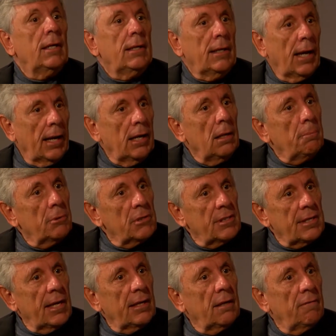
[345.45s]

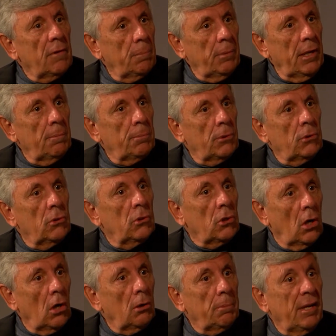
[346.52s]
90% of the people who
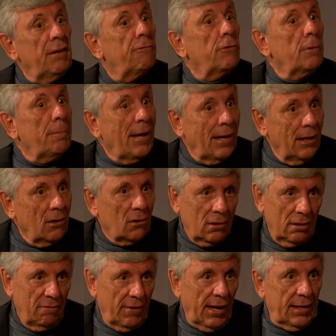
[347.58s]
call me for medical
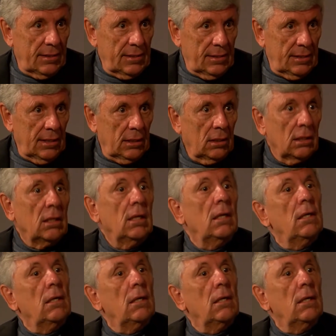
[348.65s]
advice still,